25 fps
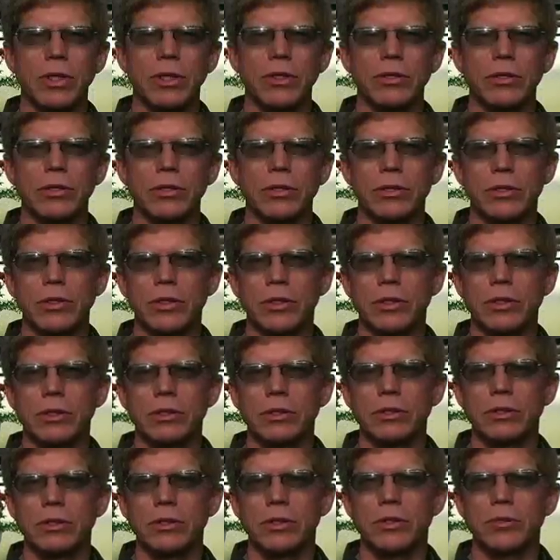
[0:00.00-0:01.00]
other good
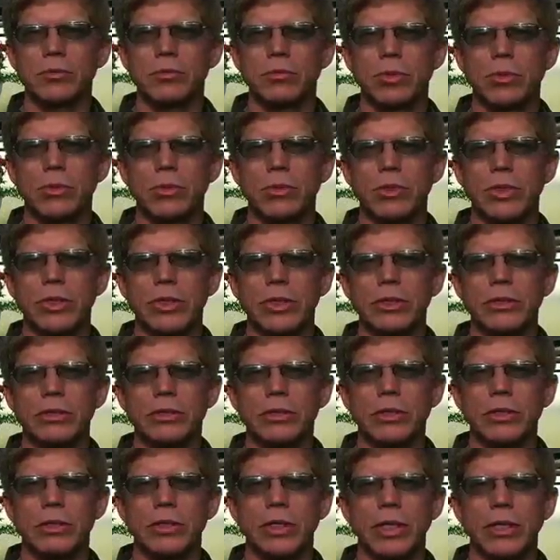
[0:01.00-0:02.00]

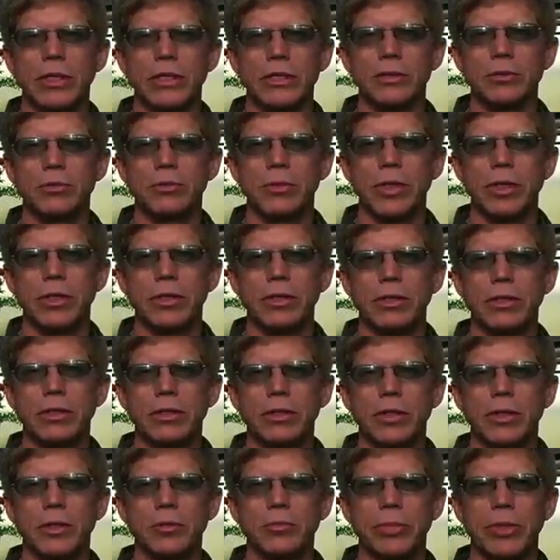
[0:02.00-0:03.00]
employees, and that has made
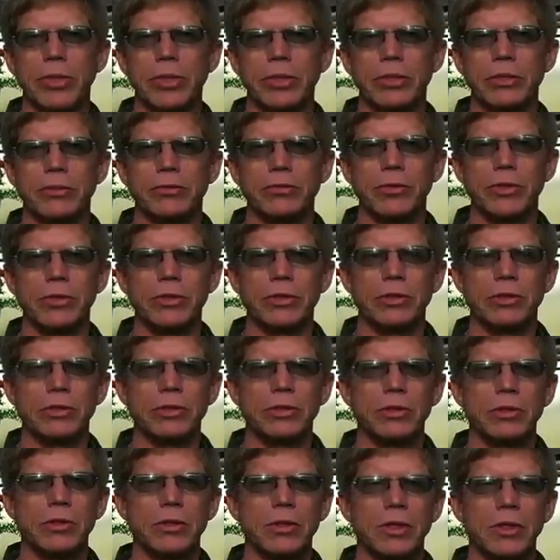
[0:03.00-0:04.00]
a big
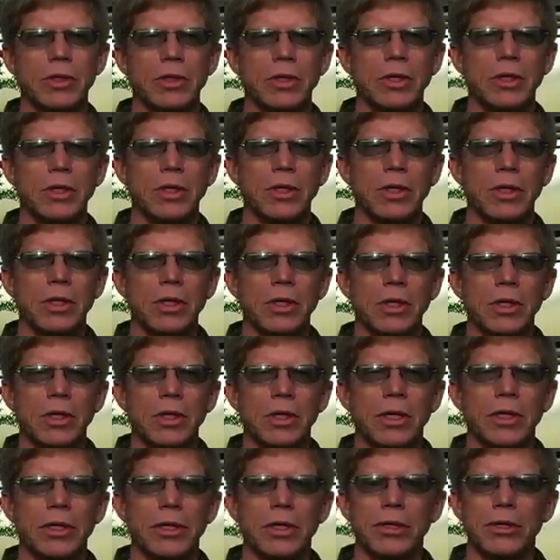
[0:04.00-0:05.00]
difference.
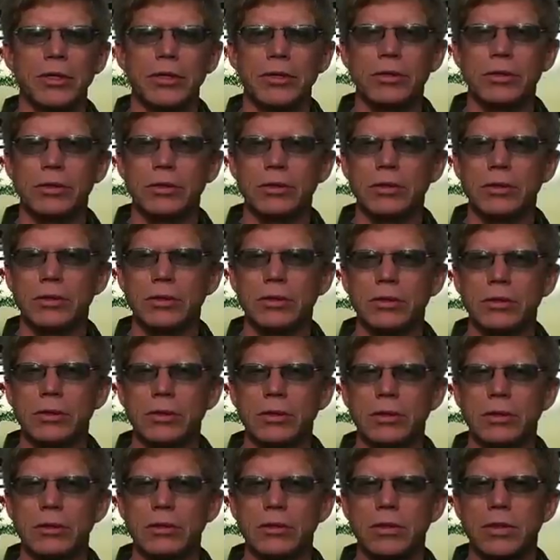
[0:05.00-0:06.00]
Another
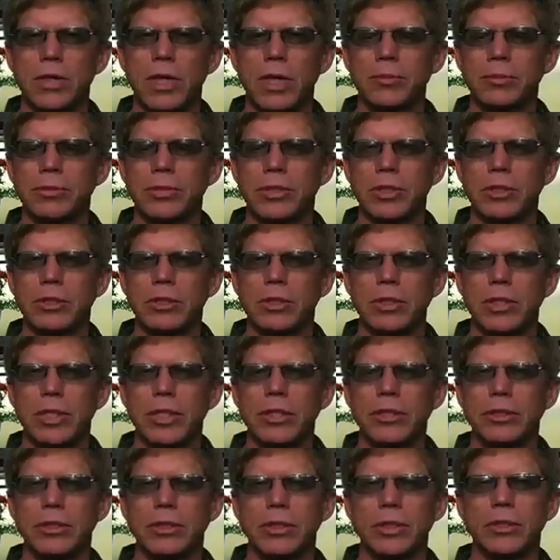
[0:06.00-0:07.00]
obstacle
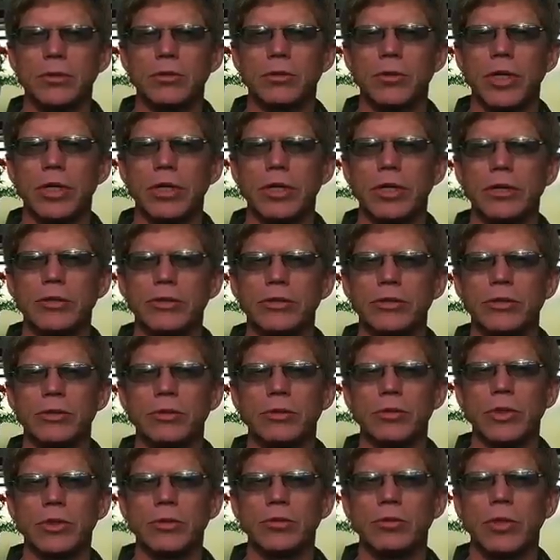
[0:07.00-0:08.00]
that you're going to run
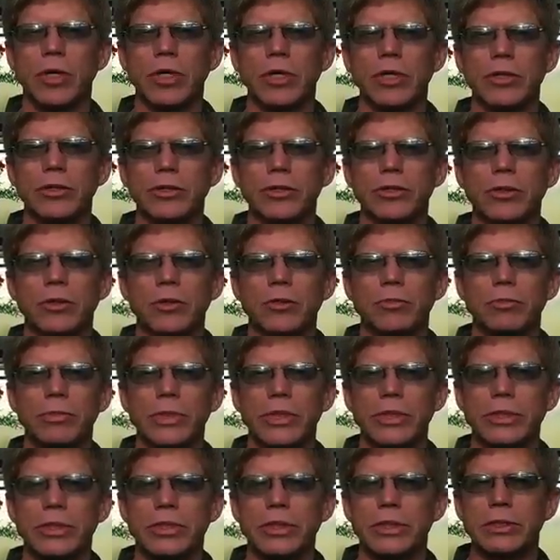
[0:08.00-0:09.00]
into when running your own
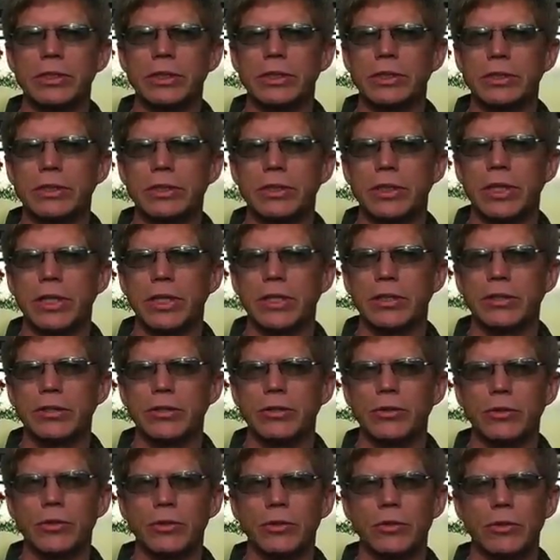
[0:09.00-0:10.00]
business is that
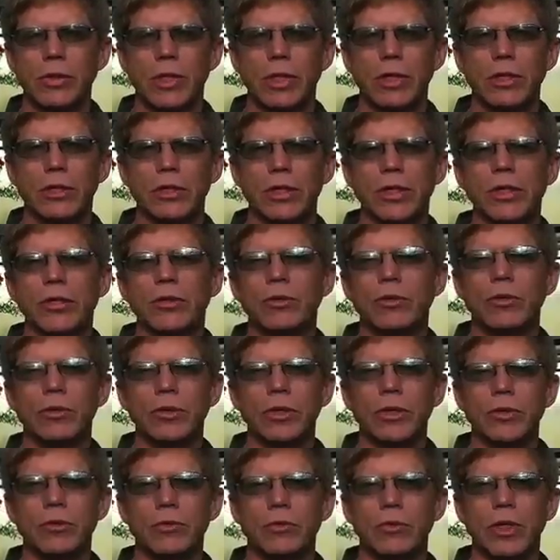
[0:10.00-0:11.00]
you are the
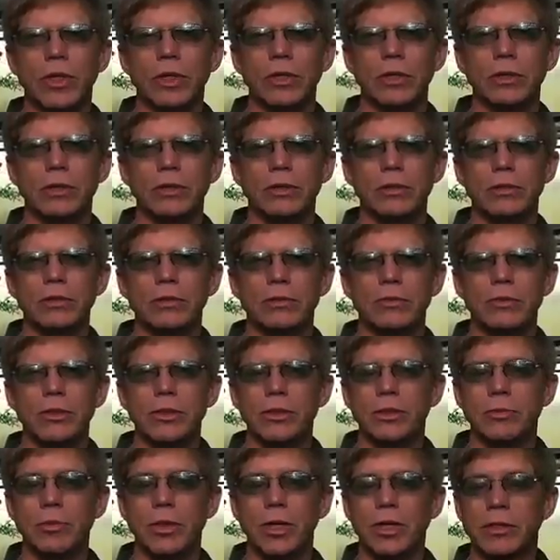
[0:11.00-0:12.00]
only one
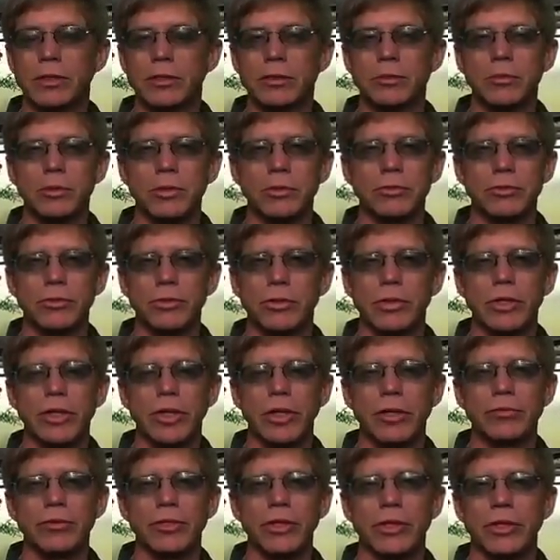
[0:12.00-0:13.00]
responsible for
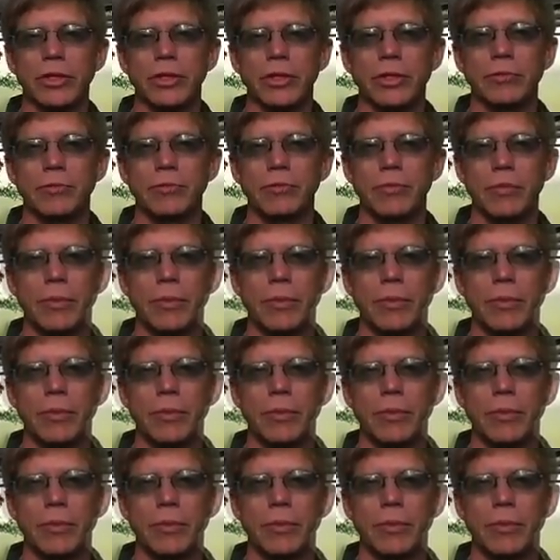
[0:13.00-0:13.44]
everything.